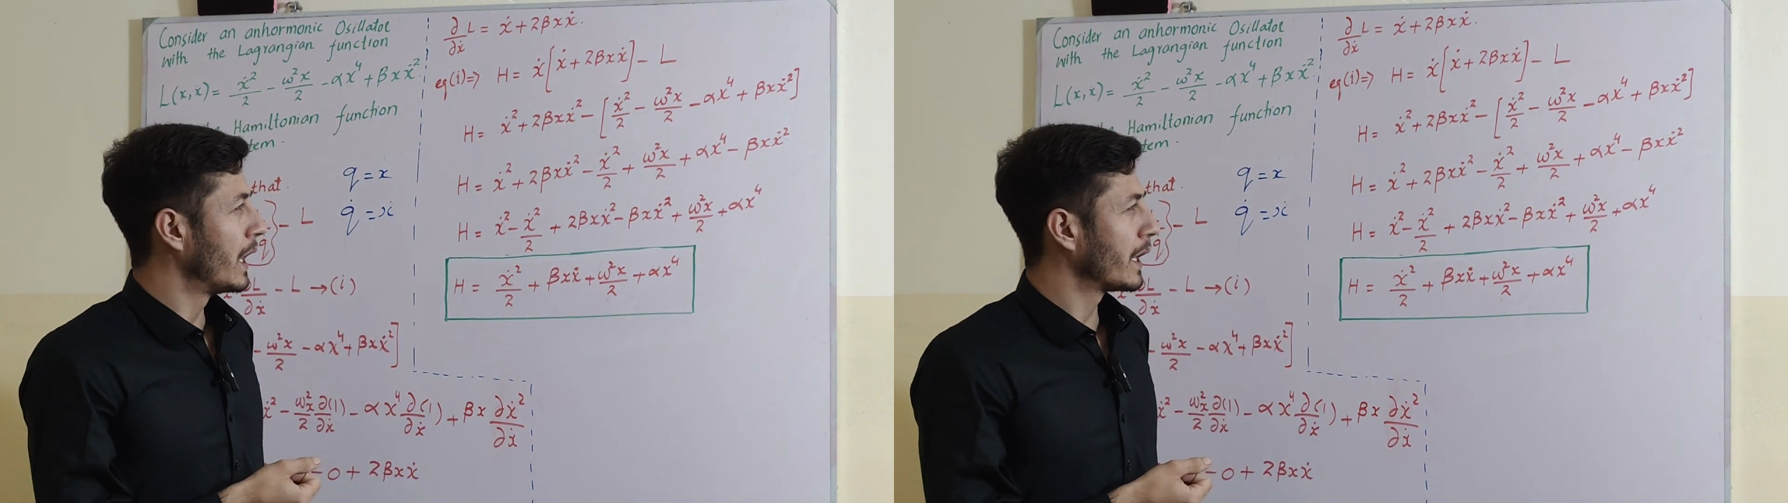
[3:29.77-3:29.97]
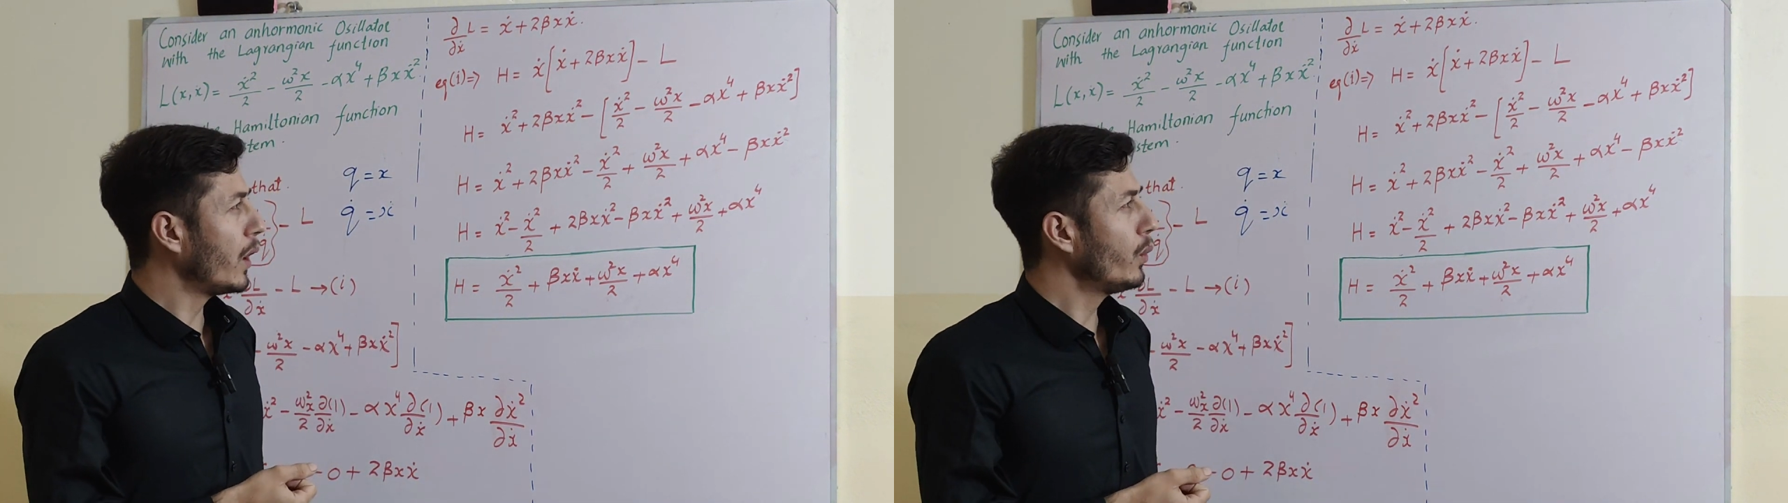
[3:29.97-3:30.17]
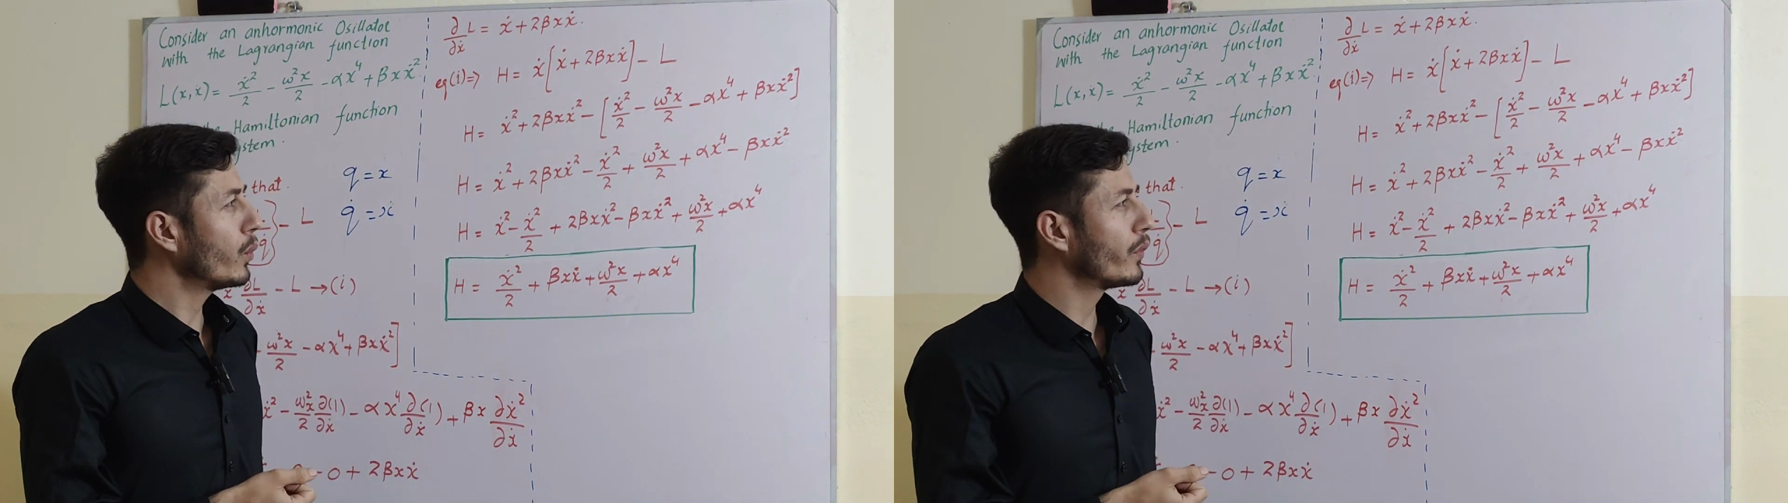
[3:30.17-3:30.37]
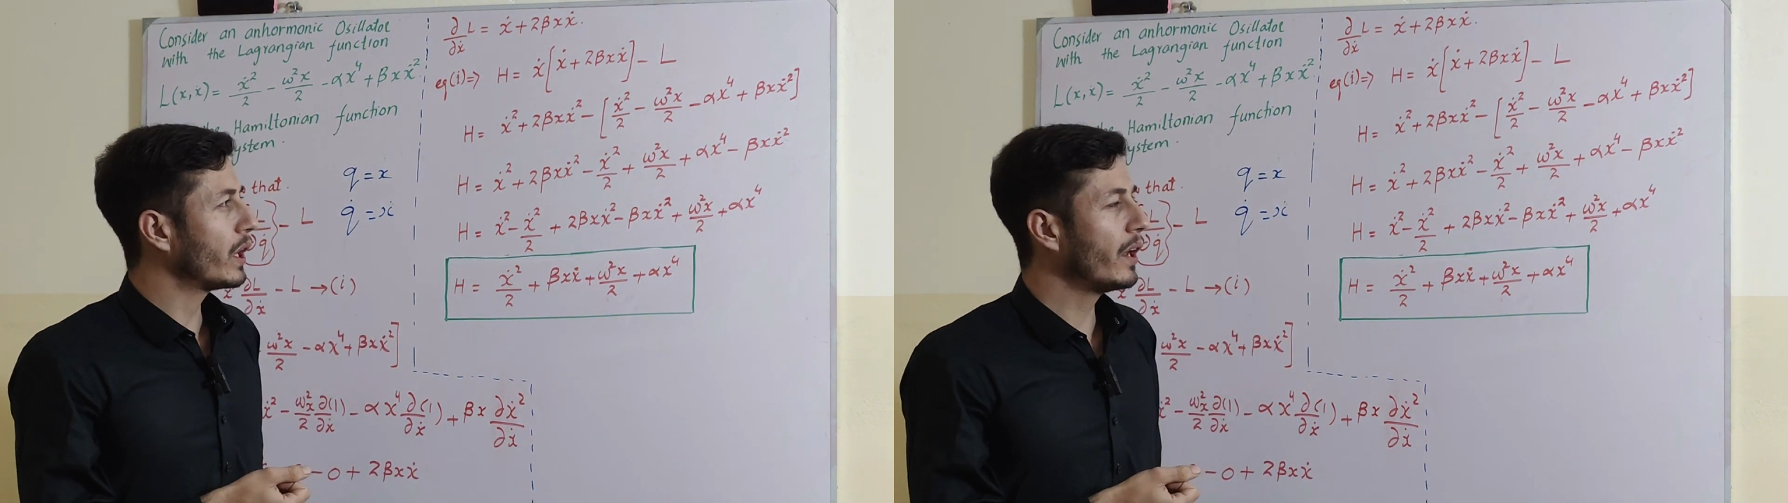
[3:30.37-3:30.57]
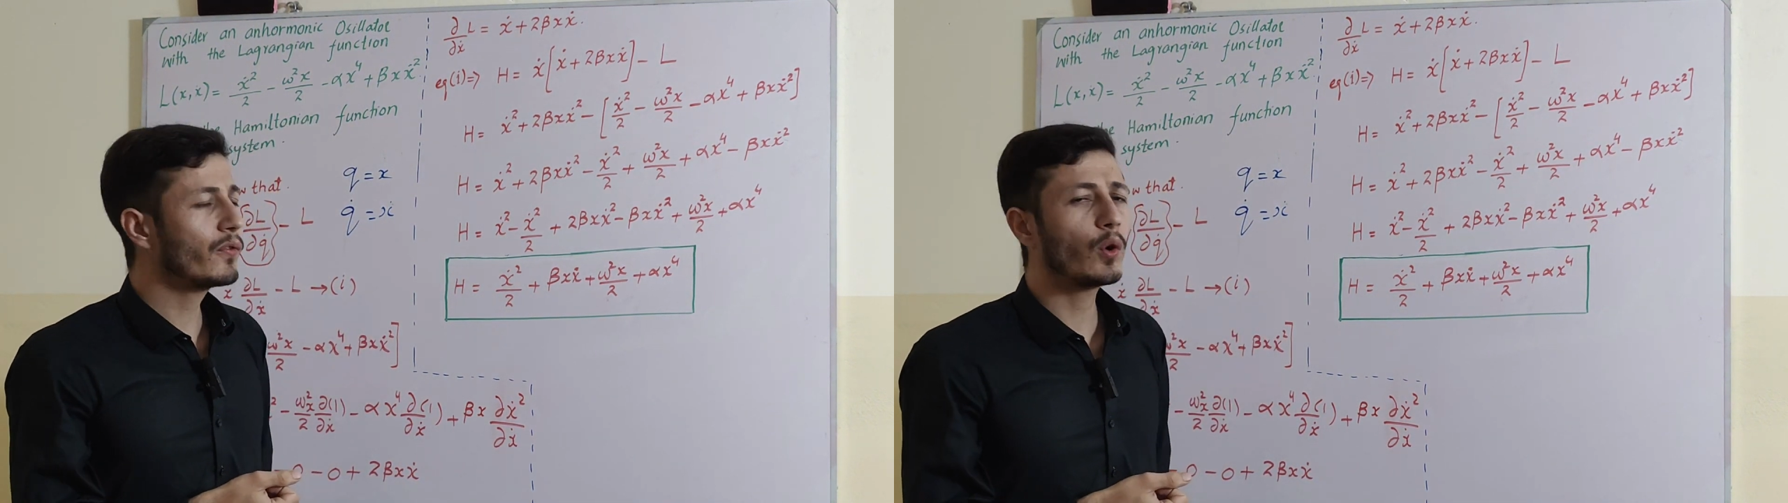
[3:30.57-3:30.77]
Now we
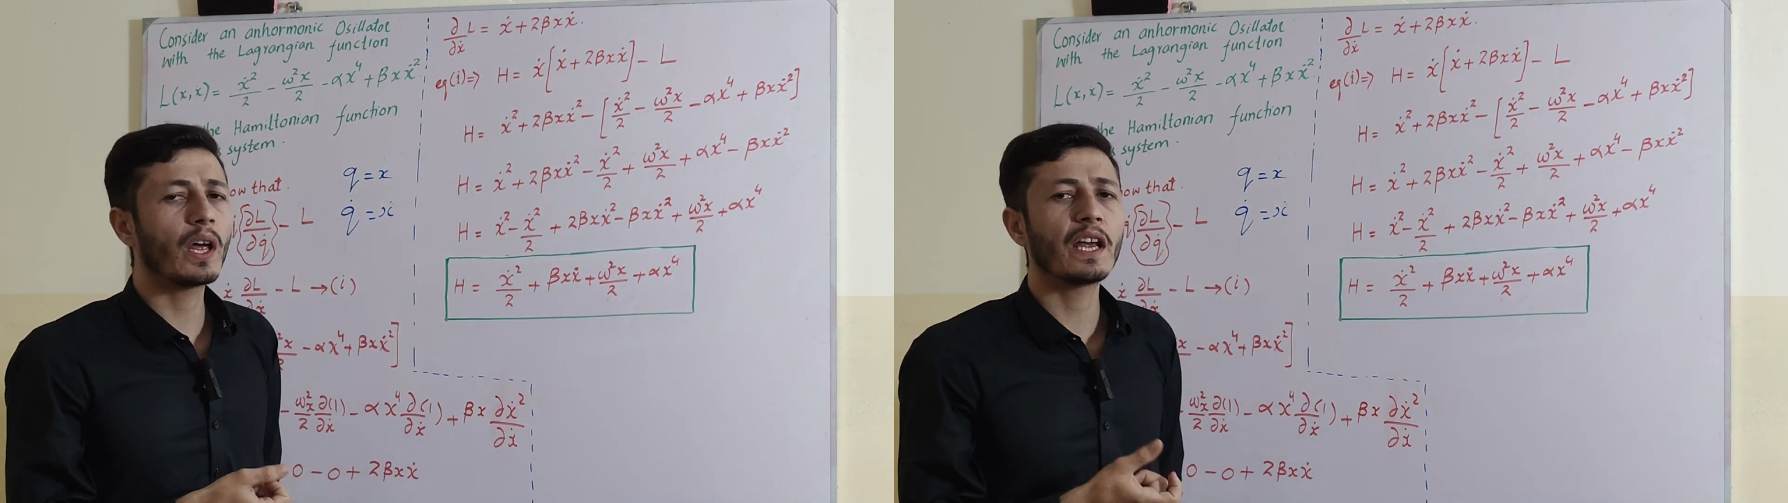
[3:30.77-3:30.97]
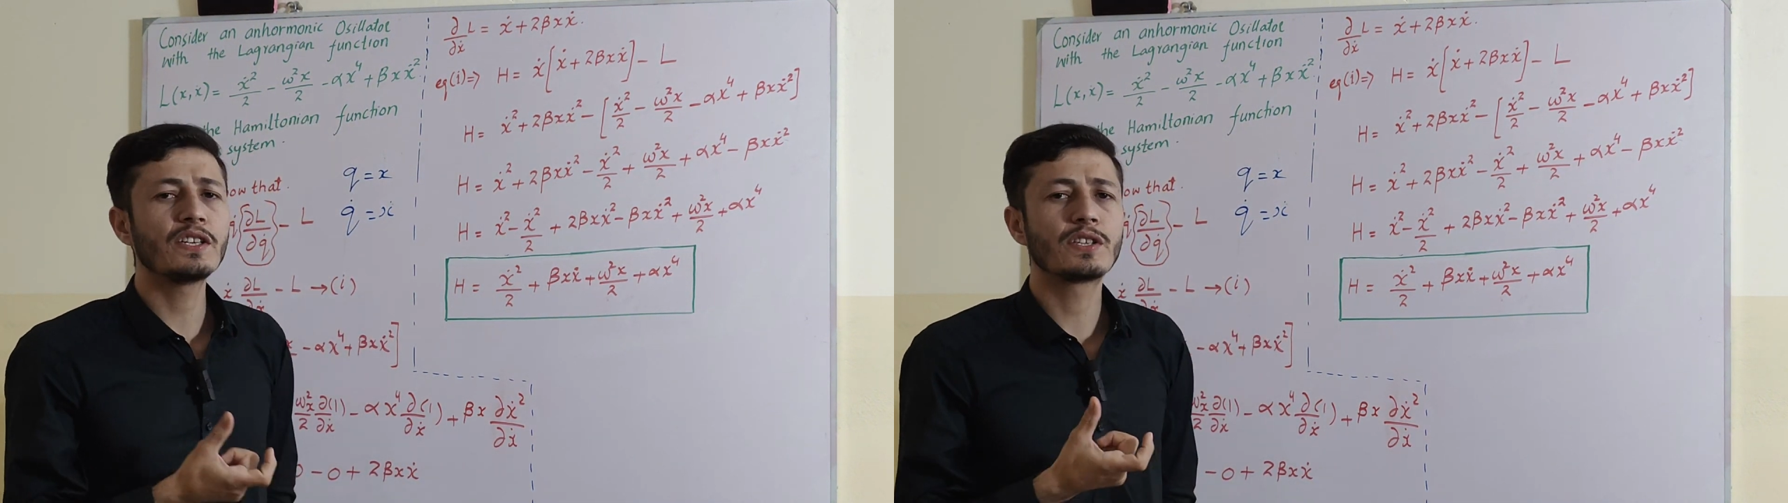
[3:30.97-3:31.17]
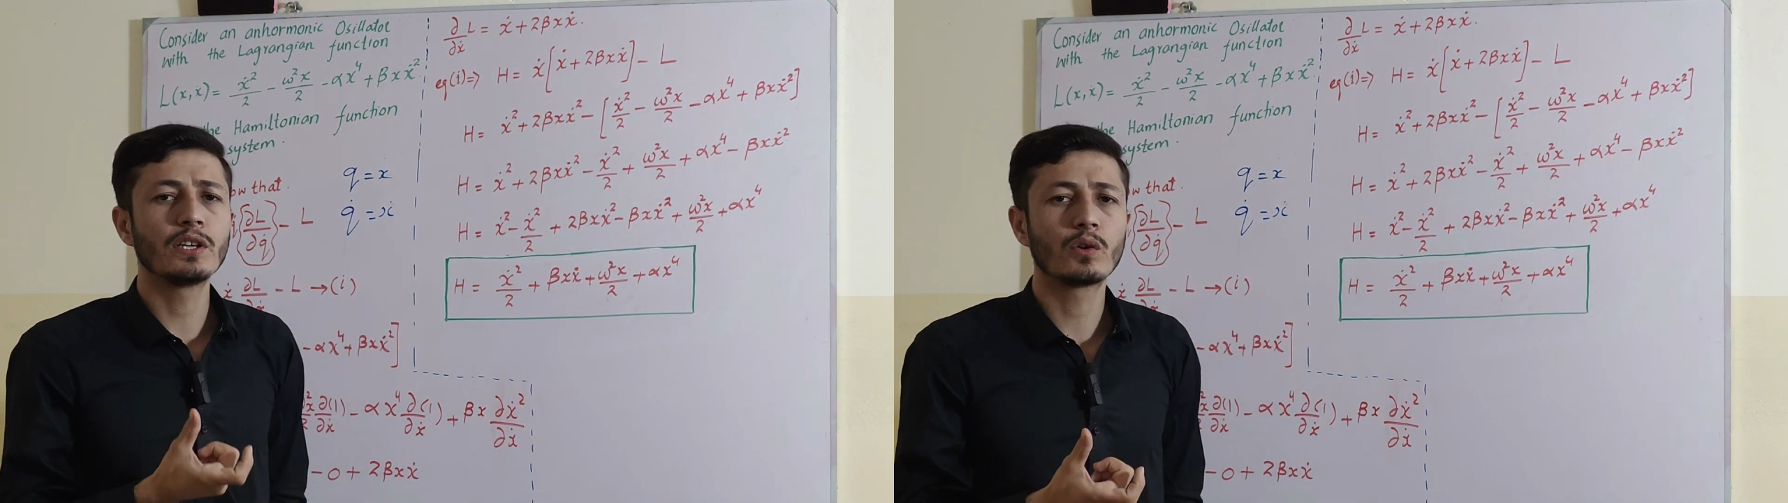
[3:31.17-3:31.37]
have to arrange the